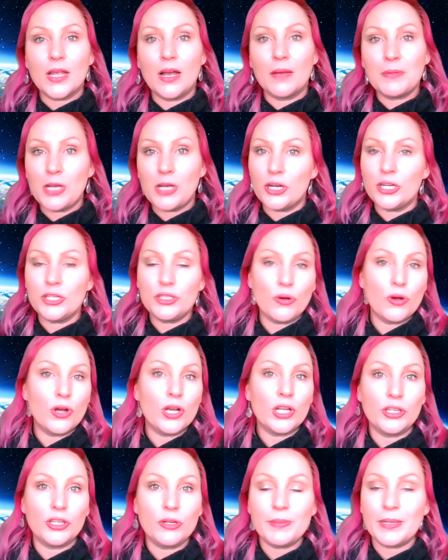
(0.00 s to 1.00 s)
going to talk
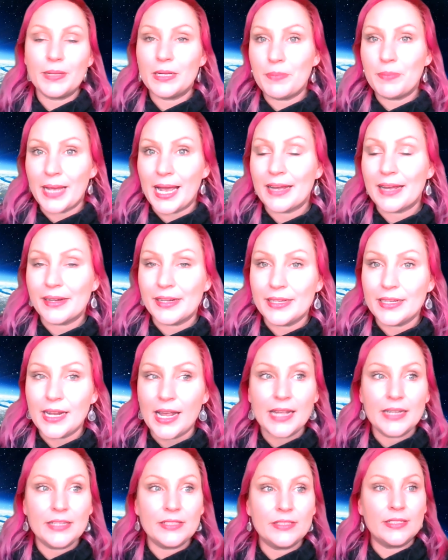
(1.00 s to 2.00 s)
a little bit about it
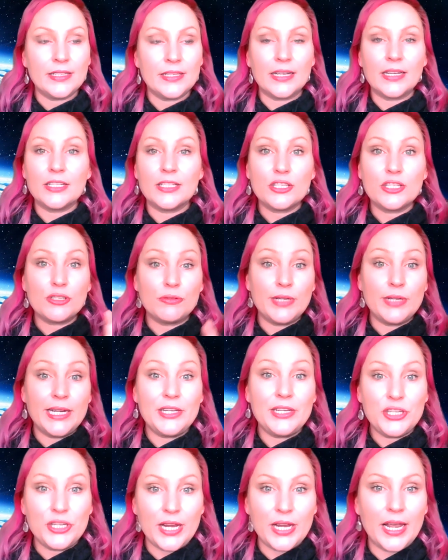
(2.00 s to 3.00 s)
and
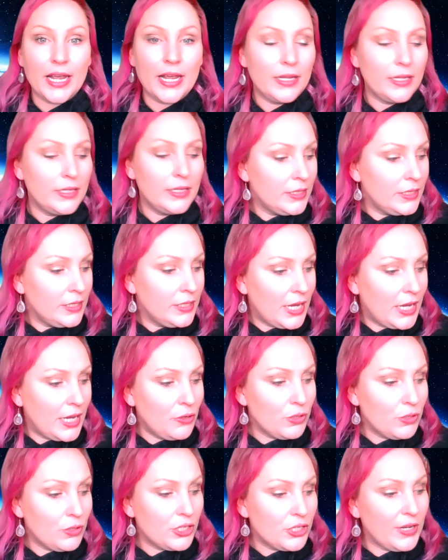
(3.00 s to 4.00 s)
screen share, and
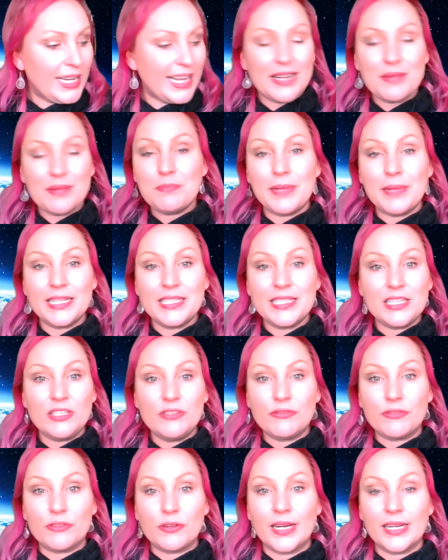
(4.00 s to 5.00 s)
also get a
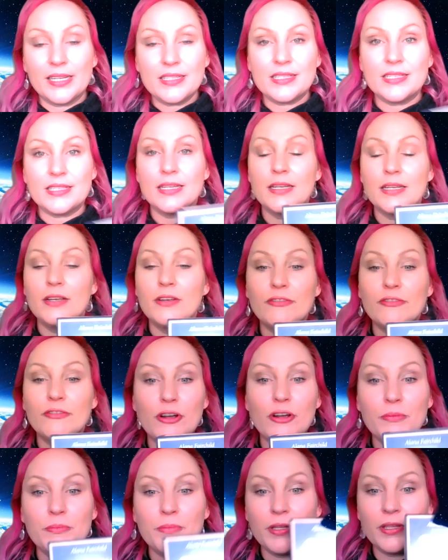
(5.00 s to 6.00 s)
message for us
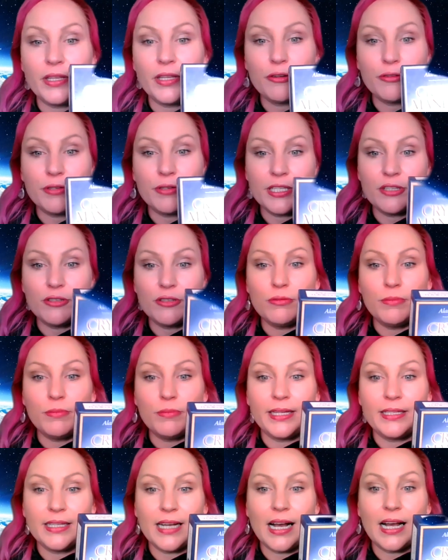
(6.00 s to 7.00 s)
from the Crystal
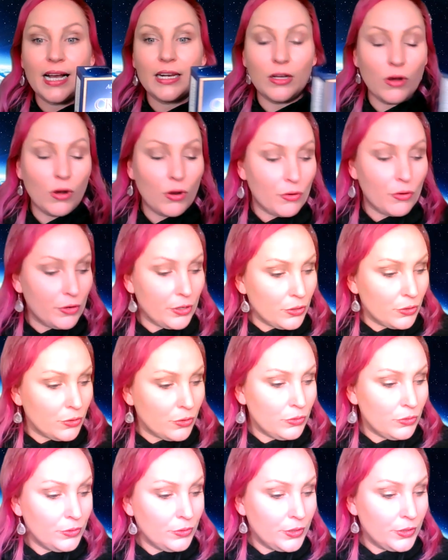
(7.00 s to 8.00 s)
Mandala
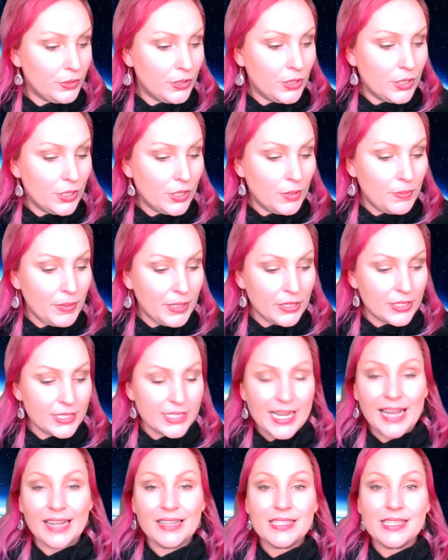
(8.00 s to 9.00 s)
Oracle.
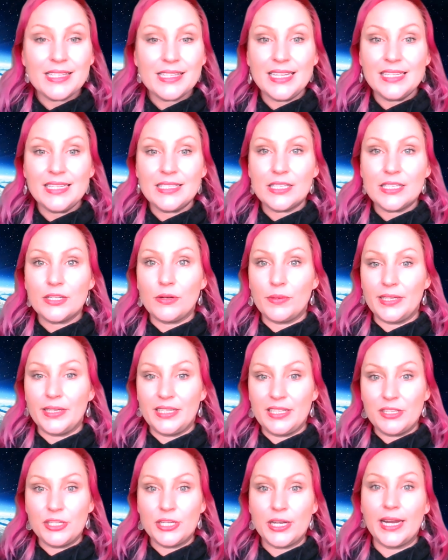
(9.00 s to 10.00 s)
Because as things are going
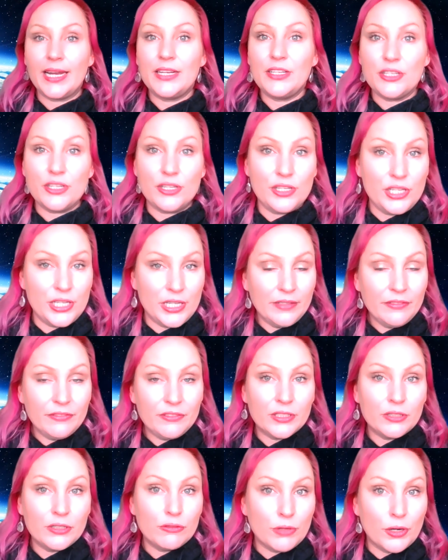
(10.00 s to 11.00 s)
to change and
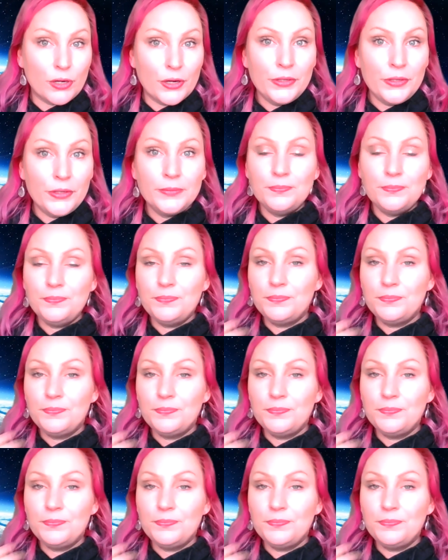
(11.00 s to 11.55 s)
shift and grow,